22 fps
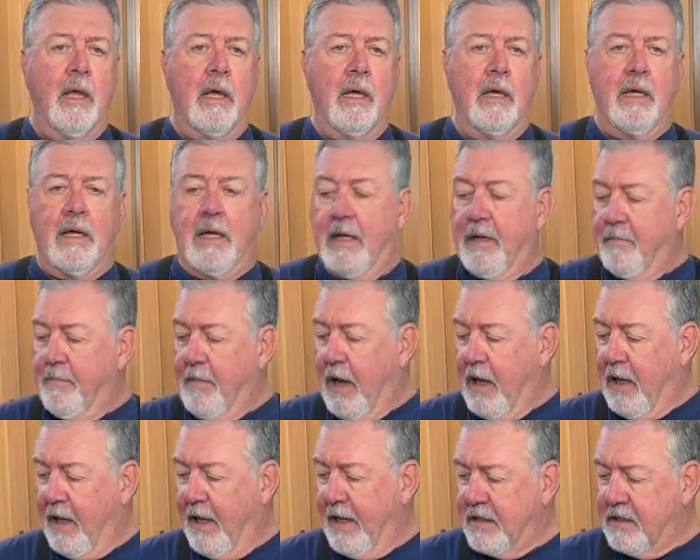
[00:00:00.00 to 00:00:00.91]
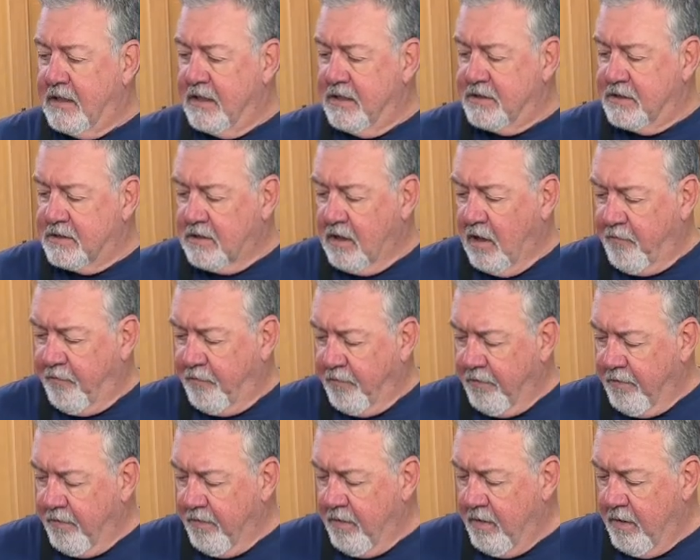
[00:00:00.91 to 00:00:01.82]
I like this
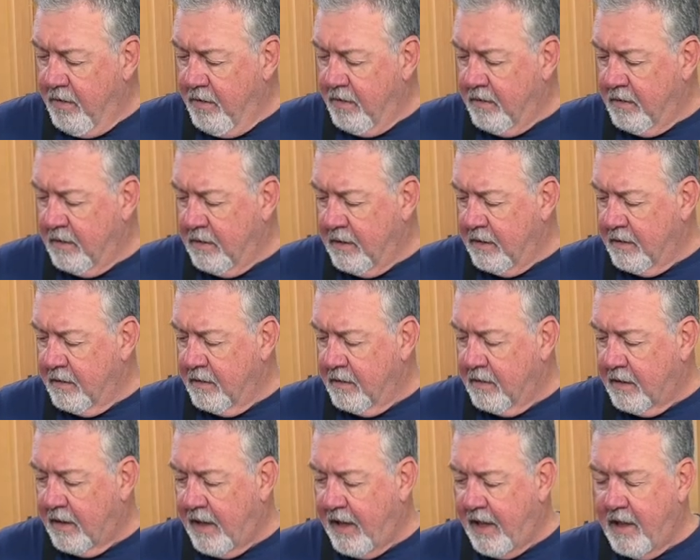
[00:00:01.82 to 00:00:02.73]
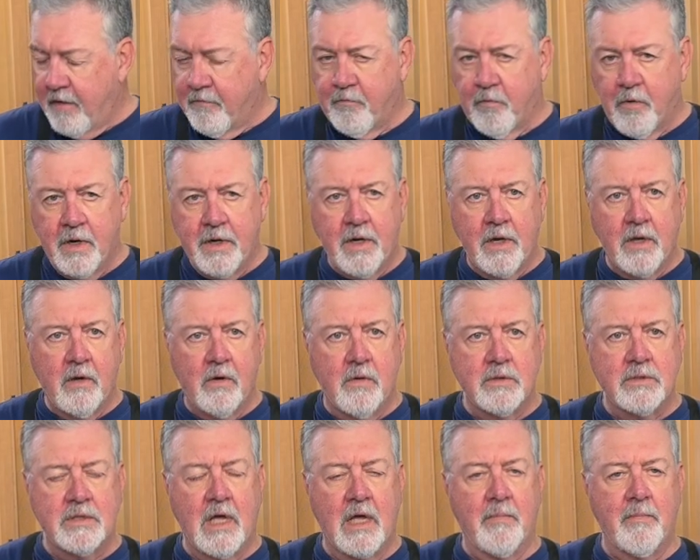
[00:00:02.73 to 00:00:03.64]
stuffer. I have one that
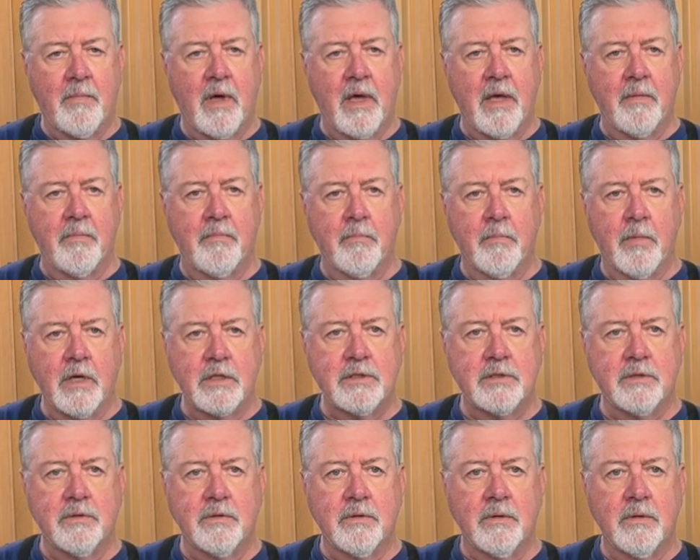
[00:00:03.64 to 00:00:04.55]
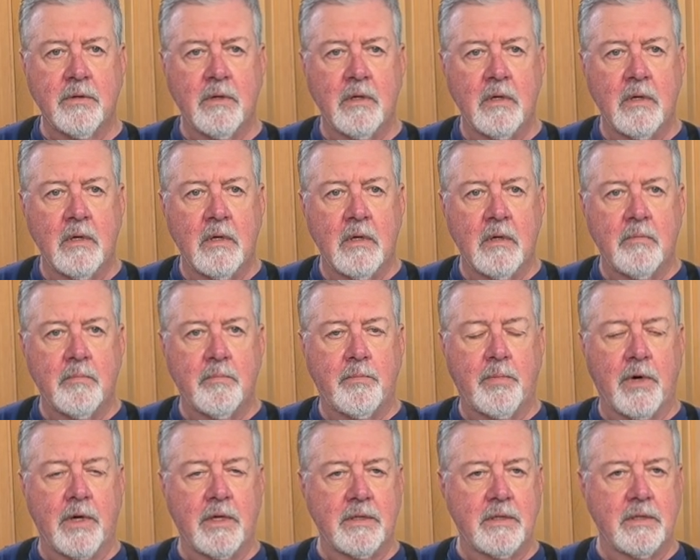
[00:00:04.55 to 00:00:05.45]
goes on my mixer,
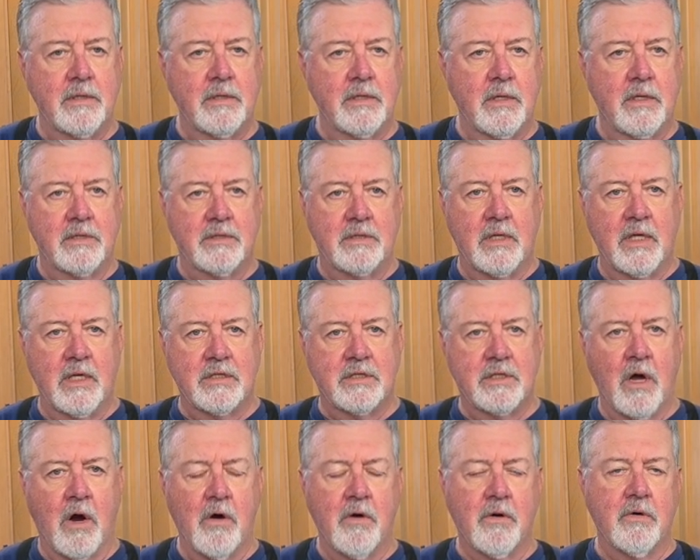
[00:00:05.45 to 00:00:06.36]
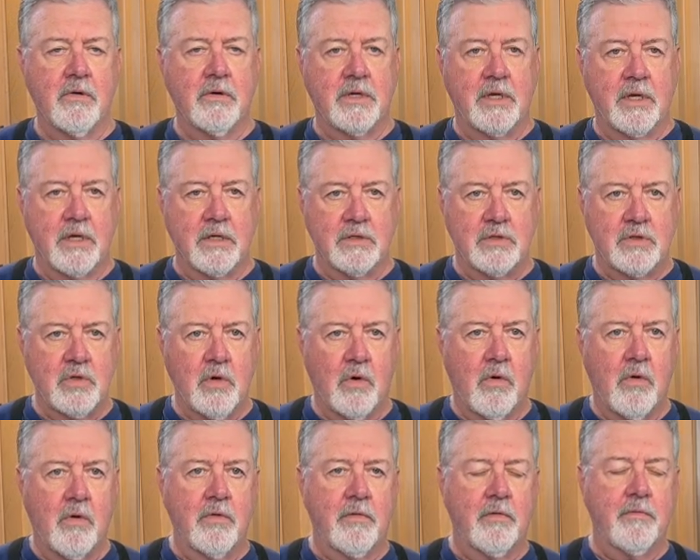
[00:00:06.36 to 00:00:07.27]
but it's harder to
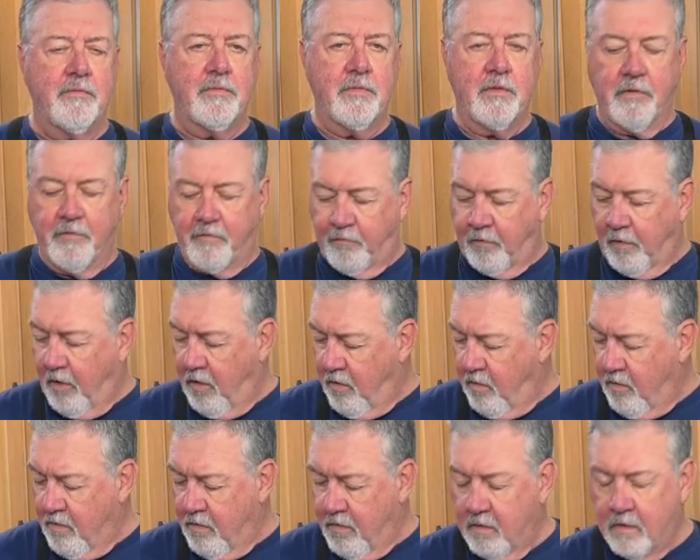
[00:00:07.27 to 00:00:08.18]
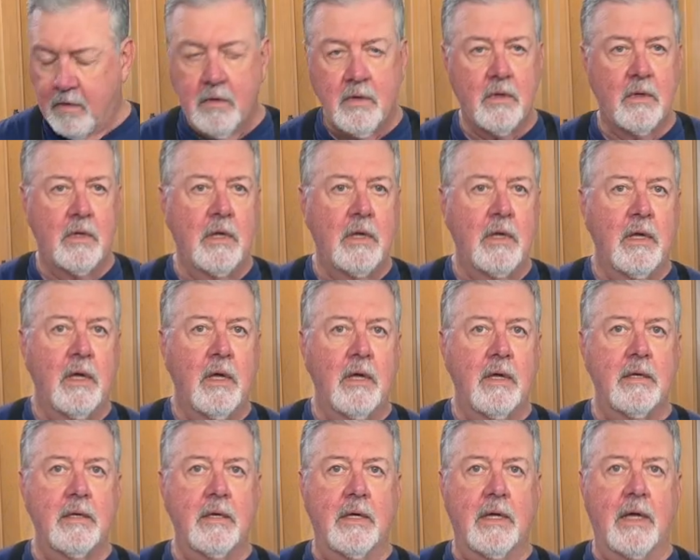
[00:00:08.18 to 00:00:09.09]
control the flow.
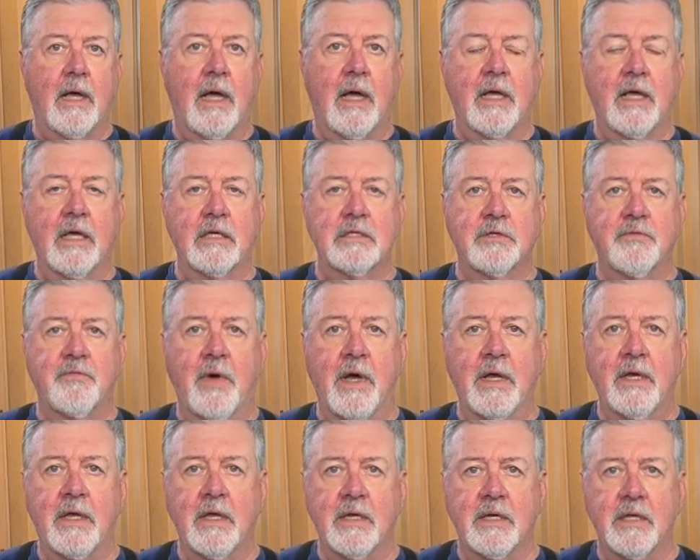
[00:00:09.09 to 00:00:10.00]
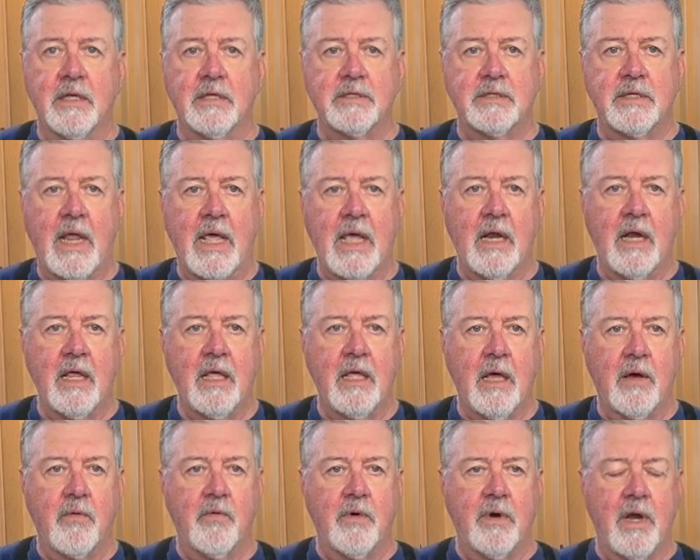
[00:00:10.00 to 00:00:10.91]
I guess if I did this
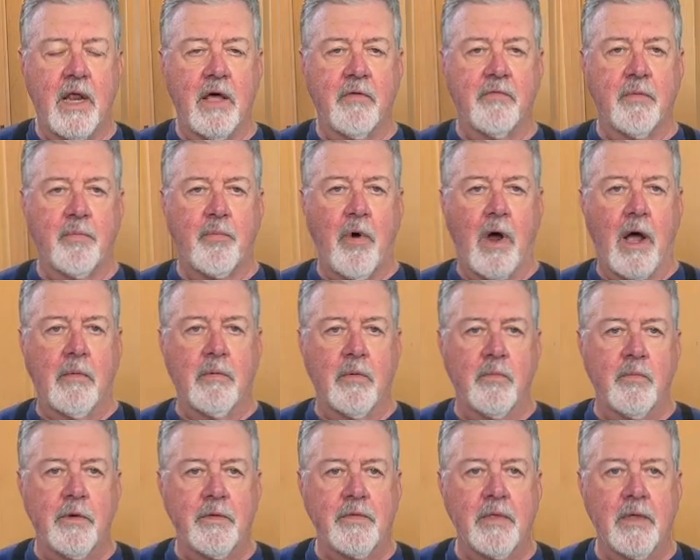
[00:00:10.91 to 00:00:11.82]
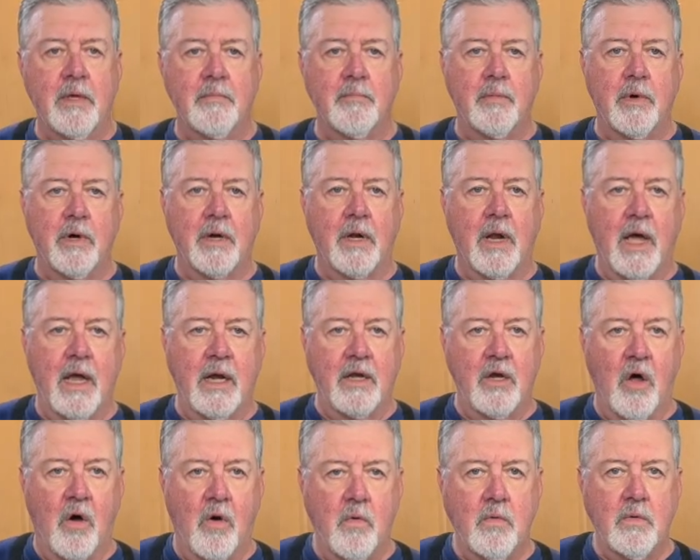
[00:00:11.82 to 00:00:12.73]
daily, I wouldn't have a problem with it, but I
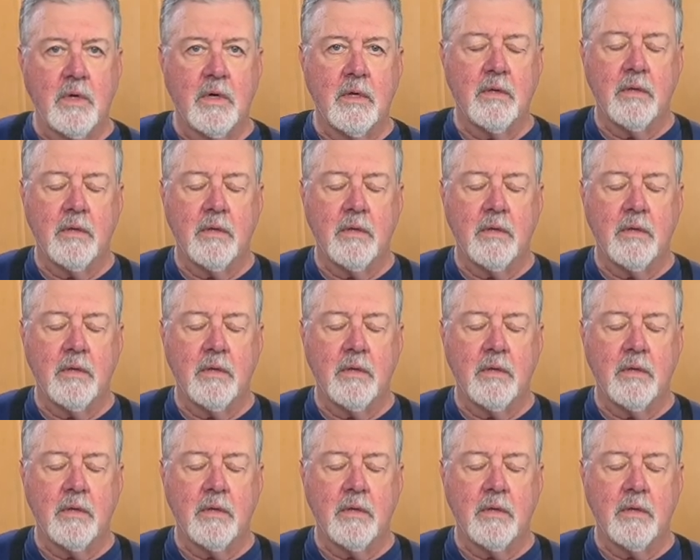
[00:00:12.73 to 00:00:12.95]
don't.